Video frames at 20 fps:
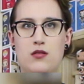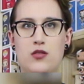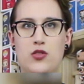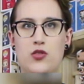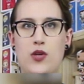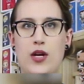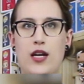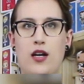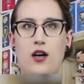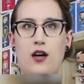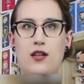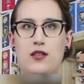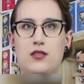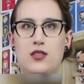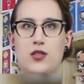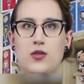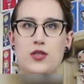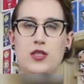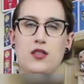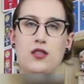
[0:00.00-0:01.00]
straight
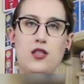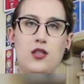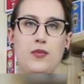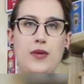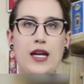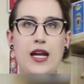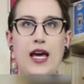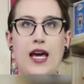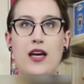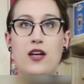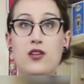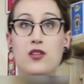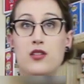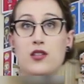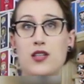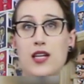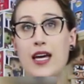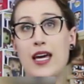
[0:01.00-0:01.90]
on. So it's a little bit angled.